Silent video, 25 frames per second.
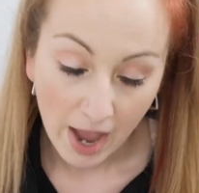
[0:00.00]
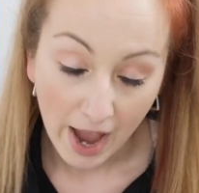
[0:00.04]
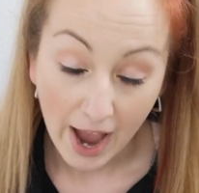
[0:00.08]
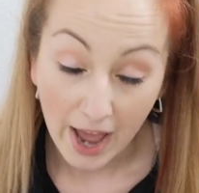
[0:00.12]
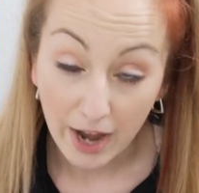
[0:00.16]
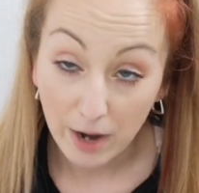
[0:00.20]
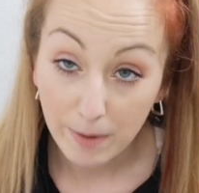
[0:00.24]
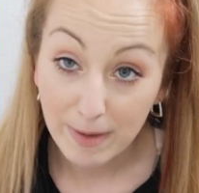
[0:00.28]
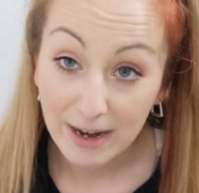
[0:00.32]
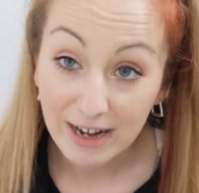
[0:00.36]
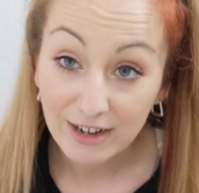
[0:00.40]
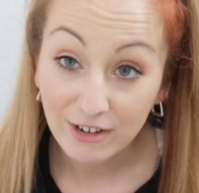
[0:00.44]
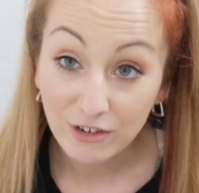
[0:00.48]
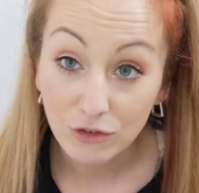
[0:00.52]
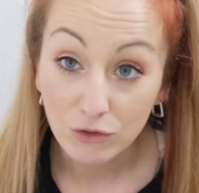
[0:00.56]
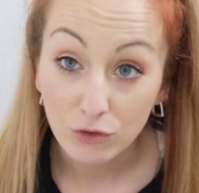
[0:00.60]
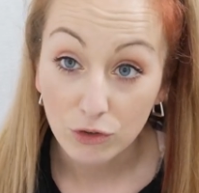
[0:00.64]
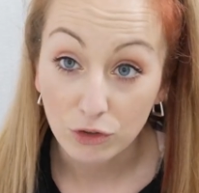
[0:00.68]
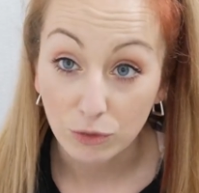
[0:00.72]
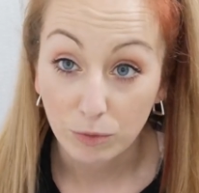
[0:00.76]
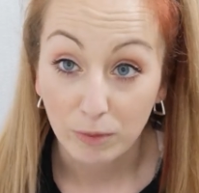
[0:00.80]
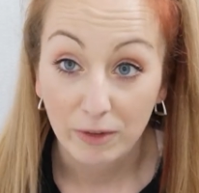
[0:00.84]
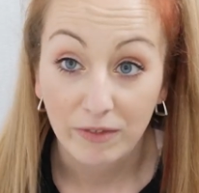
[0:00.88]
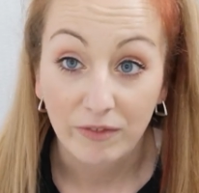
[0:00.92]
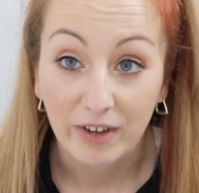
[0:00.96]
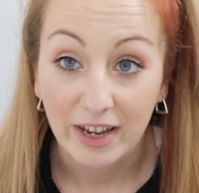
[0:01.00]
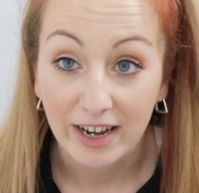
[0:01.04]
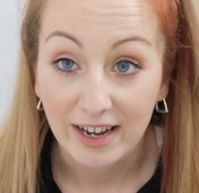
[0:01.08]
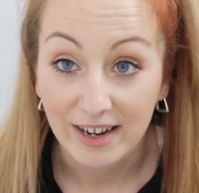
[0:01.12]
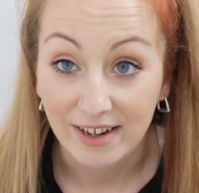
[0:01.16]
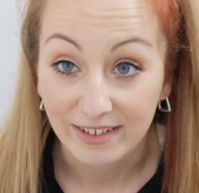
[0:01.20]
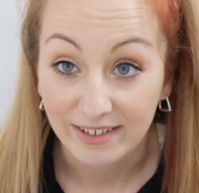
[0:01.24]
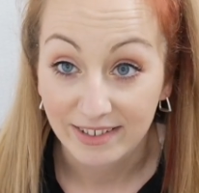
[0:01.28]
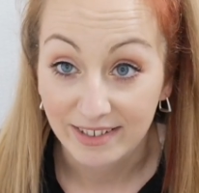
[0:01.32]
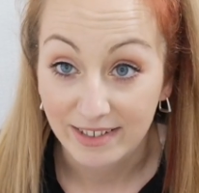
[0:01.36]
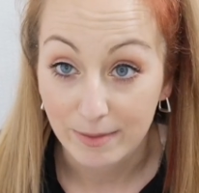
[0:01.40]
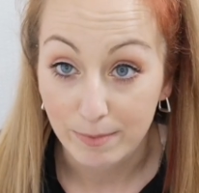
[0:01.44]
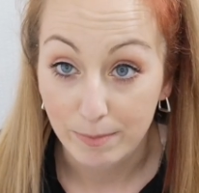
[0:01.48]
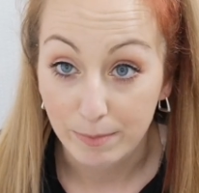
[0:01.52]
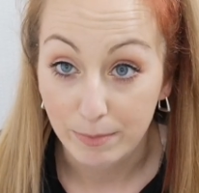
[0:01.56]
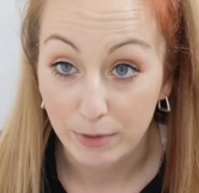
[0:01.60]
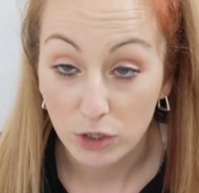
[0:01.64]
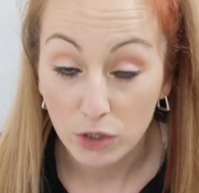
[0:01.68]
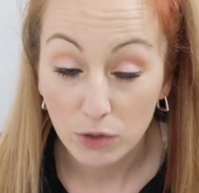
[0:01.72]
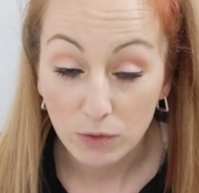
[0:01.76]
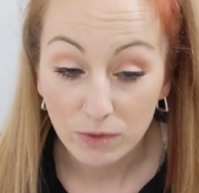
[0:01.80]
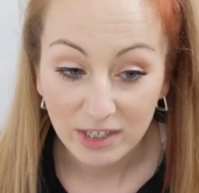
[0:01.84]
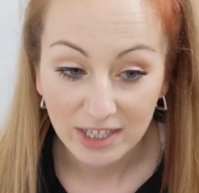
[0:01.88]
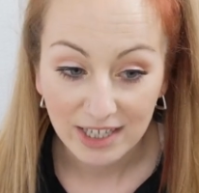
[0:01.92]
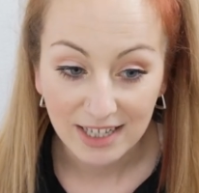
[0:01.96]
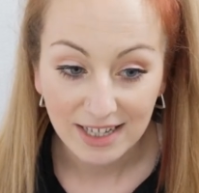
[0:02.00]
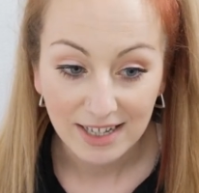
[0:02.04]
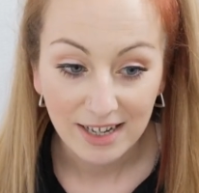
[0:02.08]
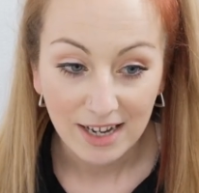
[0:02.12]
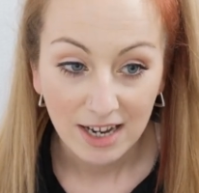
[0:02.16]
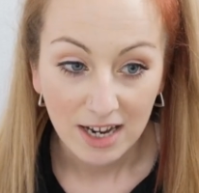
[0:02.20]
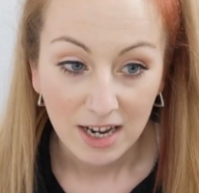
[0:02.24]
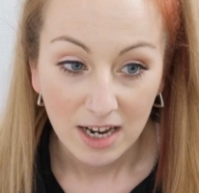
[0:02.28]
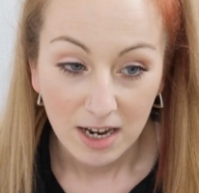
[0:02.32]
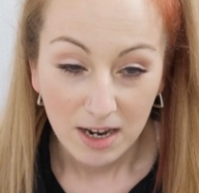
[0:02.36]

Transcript: And I made an order with Latest in Beauty,